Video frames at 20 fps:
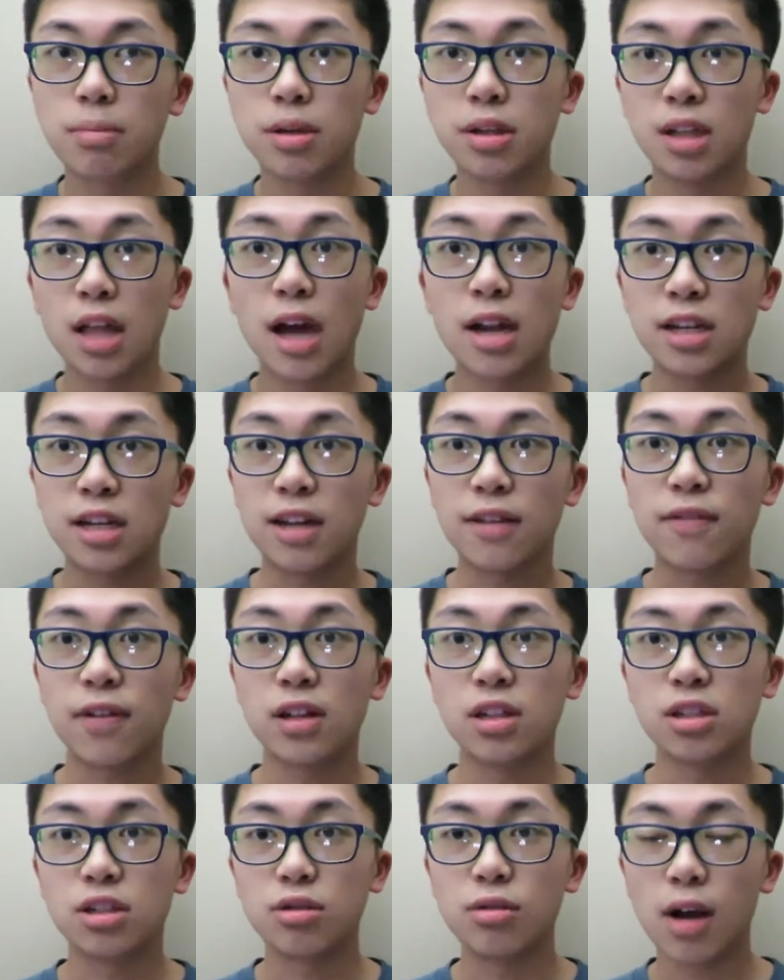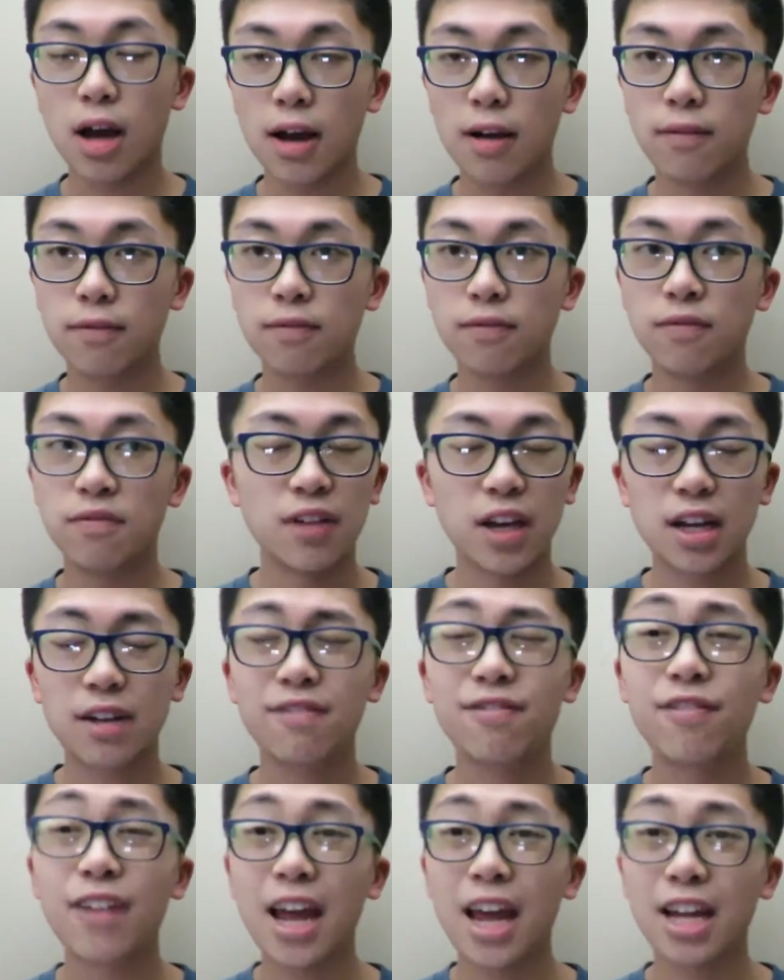But that defense, you have
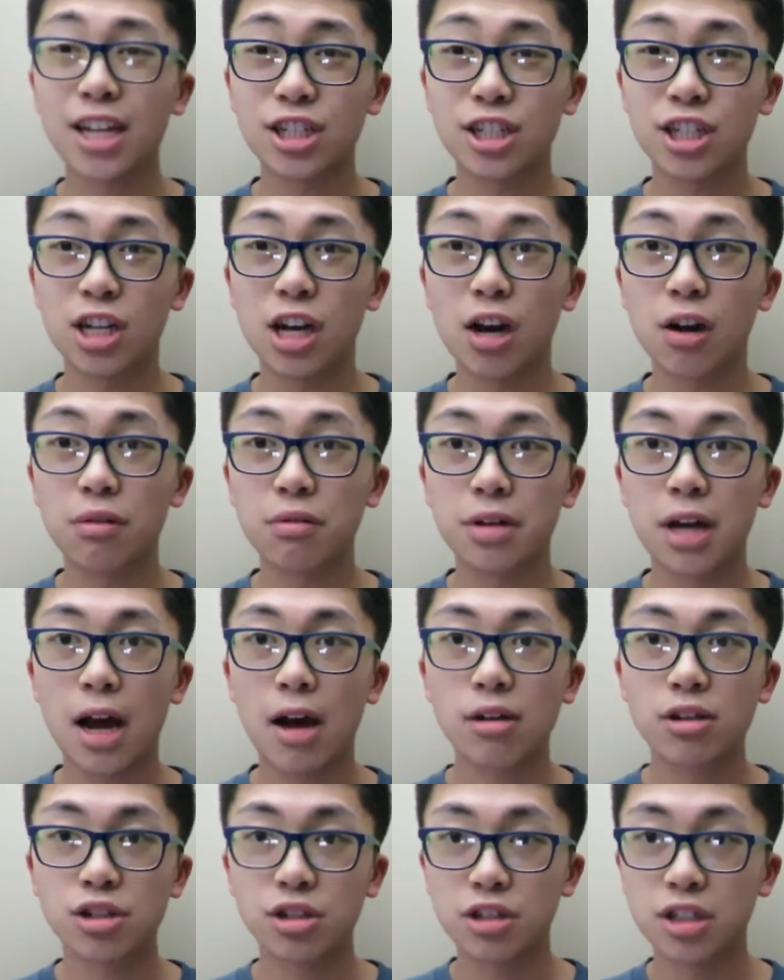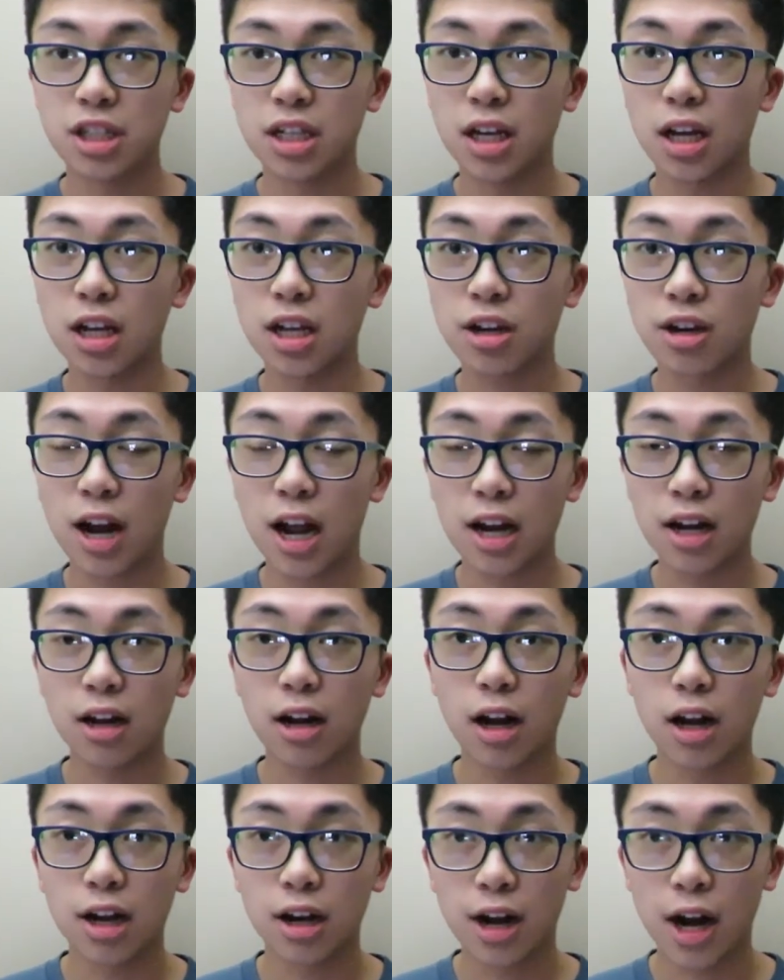Vic Fangio, now is your
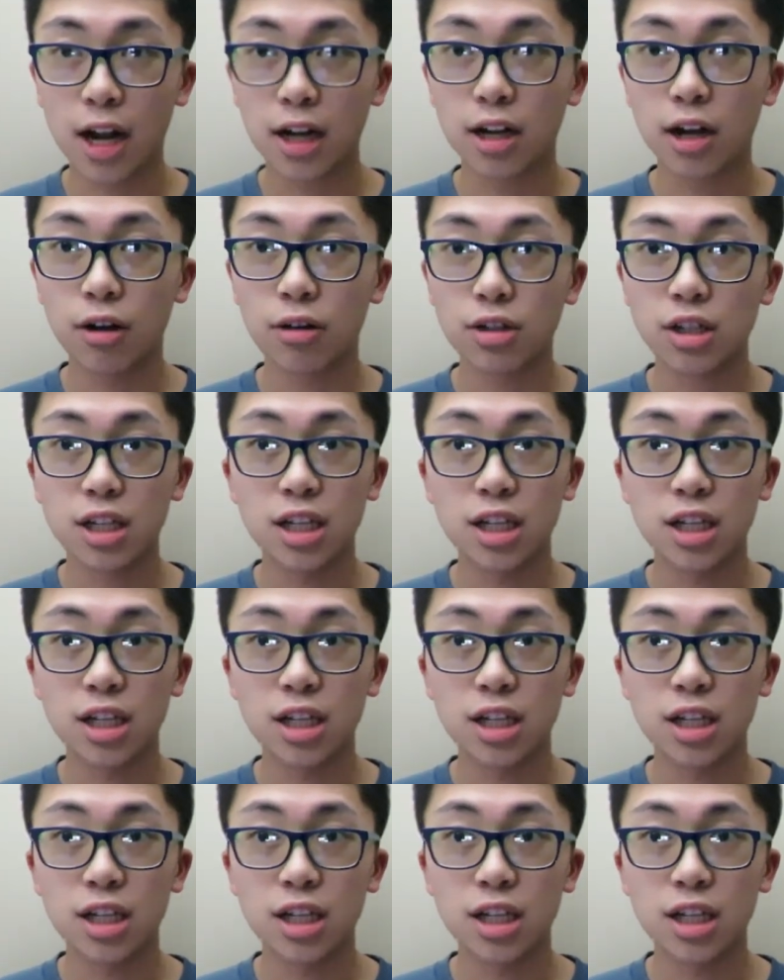head coach.